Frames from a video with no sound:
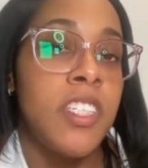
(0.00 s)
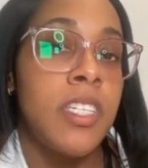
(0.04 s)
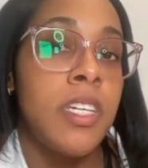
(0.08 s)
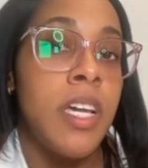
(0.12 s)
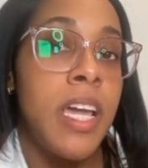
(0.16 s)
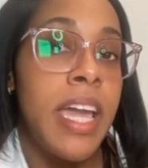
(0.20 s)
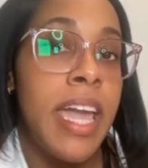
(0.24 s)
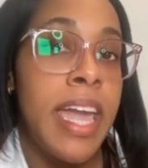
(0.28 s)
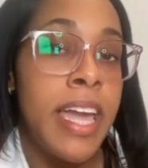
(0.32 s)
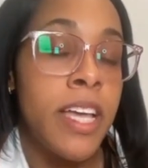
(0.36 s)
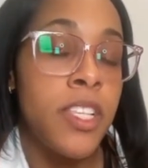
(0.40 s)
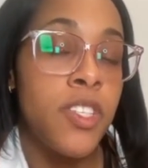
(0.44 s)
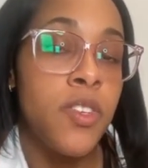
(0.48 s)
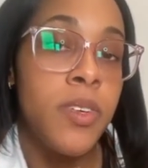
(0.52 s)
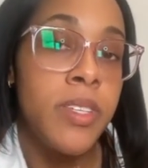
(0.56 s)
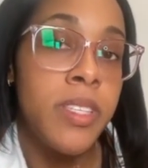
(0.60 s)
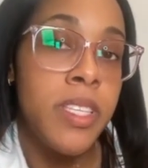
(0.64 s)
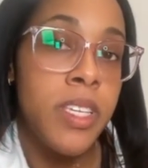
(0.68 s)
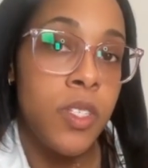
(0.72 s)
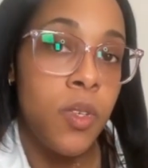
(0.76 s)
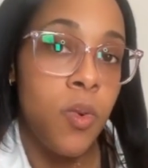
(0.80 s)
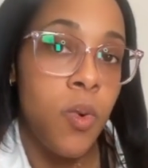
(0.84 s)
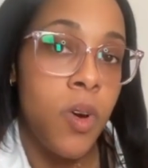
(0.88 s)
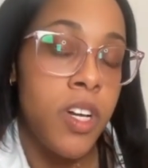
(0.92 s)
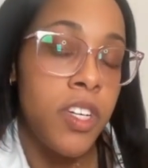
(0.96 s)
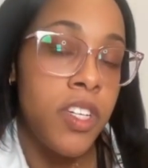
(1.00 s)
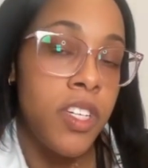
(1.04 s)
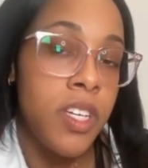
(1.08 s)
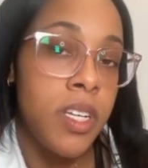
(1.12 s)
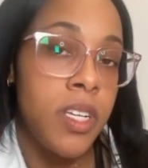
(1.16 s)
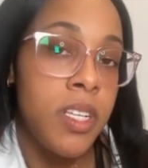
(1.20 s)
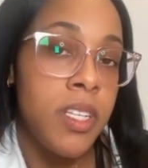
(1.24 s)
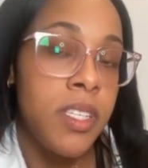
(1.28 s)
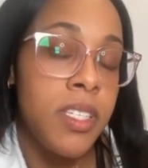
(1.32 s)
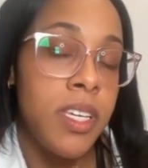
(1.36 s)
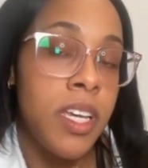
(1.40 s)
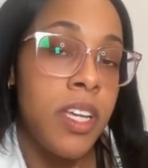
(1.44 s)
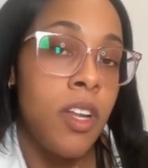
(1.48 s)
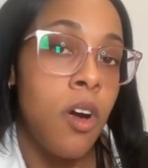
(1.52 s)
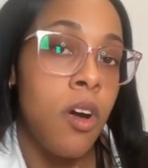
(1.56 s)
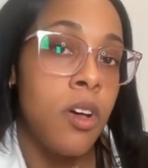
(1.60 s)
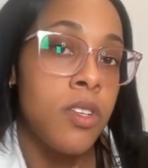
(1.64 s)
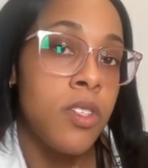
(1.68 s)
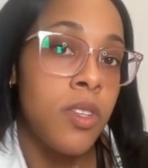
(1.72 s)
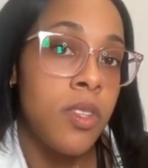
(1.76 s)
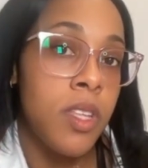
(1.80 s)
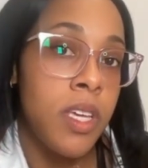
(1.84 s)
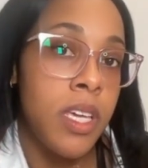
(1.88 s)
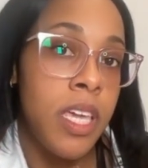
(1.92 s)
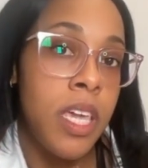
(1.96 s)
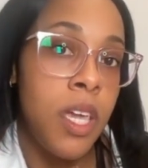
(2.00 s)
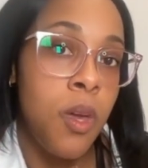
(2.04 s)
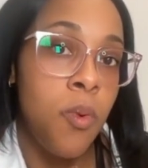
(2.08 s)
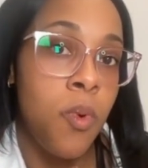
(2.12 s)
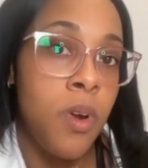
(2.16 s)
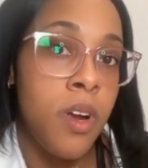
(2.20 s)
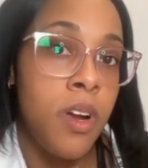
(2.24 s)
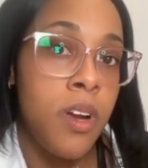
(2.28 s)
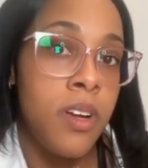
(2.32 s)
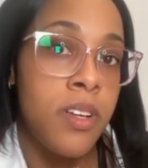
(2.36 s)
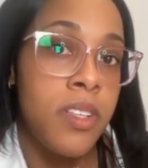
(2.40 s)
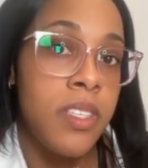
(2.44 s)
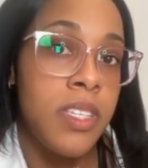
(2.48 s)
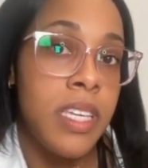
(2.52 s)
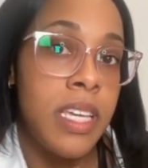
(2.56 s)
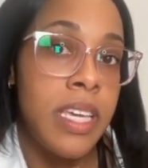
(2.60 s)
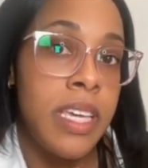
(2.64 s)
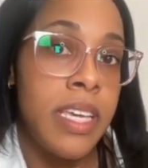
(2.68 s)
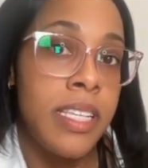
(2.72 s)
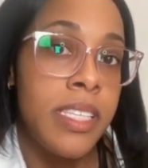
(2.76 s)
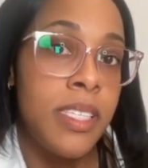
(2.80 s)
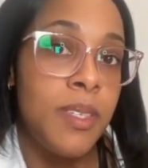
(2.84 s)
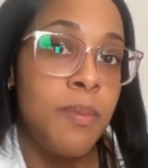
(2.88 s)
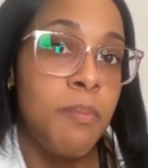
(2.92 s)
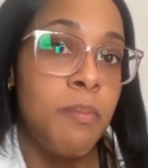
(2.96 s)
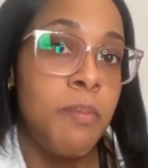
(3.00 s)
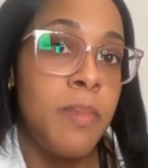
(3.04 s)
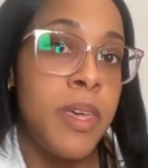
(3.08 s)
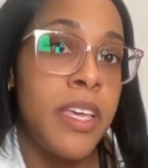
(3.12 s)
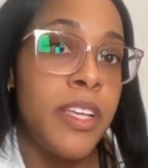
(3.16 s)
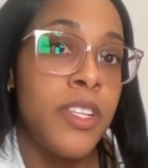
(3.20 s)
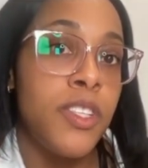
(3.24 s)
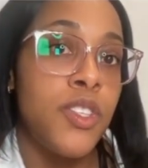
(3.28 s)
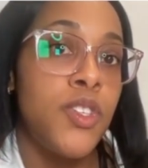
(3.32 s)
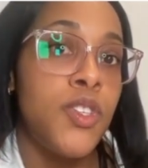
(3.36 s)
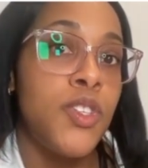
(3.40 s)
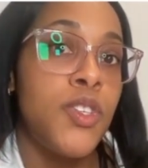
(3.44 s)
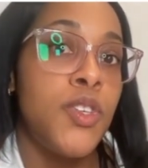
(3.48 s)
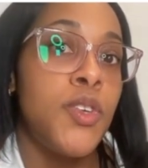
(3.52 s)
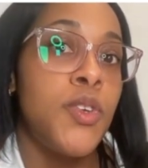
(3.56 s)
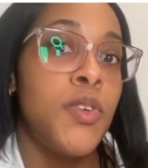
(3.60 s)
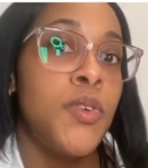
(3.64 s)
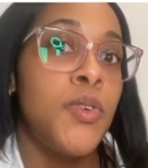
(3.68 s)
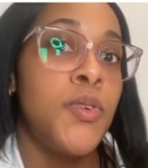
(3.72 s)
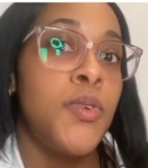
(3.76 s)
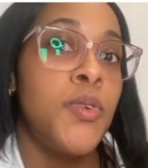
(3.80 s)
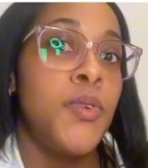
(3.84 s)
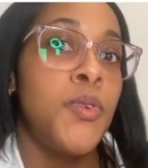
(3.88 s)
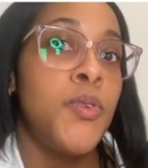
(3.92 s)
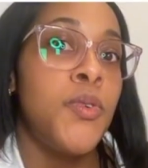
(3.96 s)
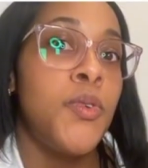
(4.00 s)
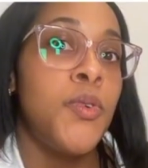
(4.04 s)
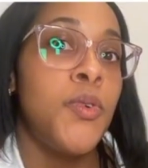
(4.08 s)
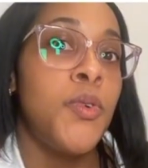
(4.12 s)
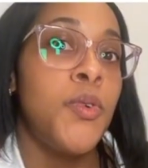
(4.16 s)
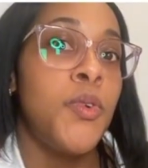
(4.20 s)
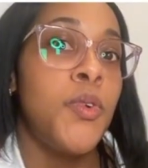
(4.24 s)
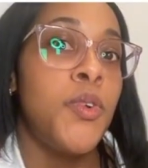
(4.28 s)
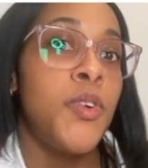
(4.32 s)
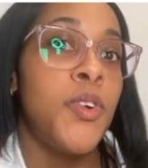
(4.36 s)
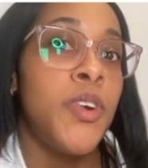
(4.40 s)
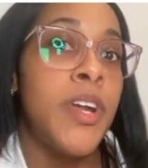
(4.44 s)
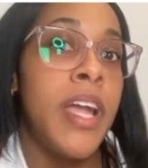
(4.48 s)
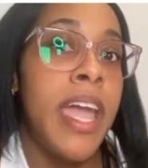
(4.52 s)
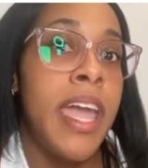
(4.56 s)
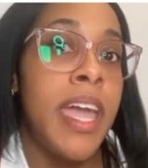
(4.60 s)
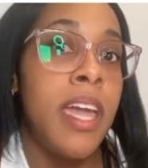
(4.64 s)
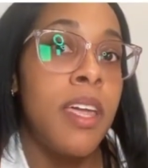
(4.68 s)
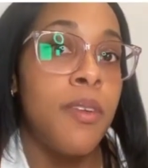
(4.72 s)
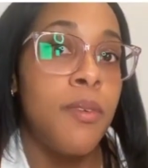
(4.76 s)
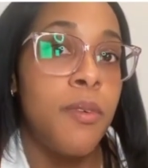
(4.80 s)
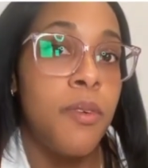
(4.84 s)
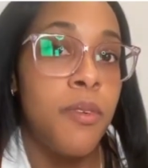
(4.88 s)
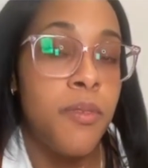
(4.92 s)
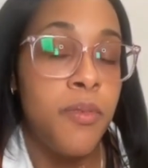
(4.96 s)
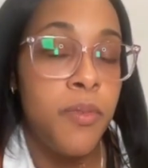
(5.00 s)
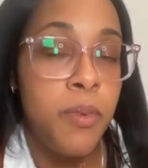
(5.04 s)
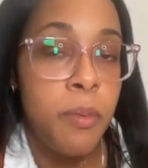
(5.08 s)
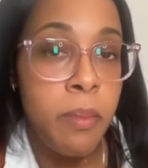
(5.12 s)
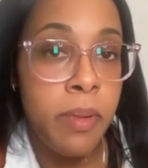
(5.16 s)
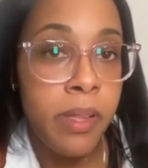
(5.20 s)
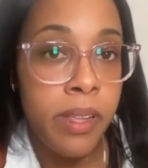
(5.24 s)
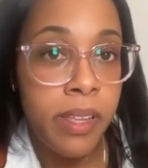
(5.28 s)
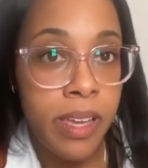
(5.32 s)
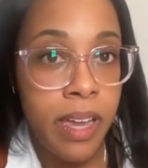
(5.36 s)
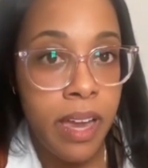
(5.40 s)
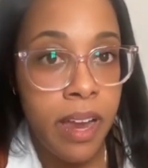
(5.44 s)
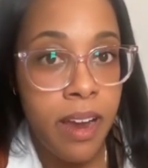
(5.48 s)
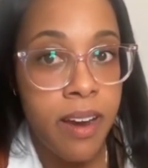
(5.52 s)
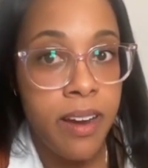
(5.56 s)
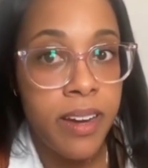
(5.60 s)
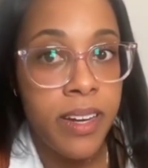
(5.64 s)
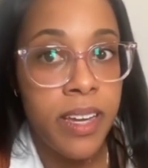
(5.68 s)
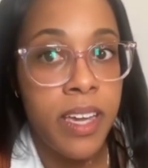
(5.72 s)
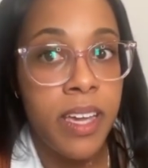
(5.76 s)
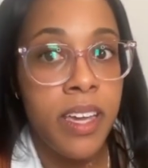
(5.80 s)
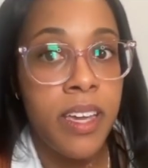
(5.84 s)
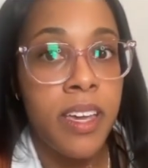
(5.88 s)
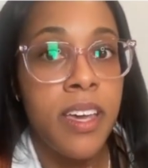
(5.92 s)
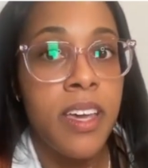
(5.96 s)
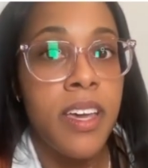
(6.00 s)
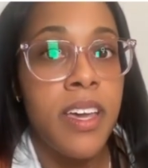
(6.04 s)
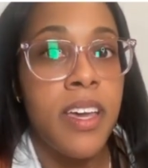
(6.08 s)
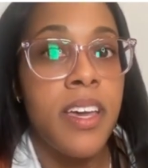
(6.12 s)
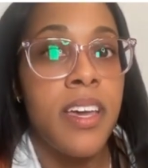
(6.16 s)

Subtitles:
answering these questions and also the keywords. It's meant to create familiarity.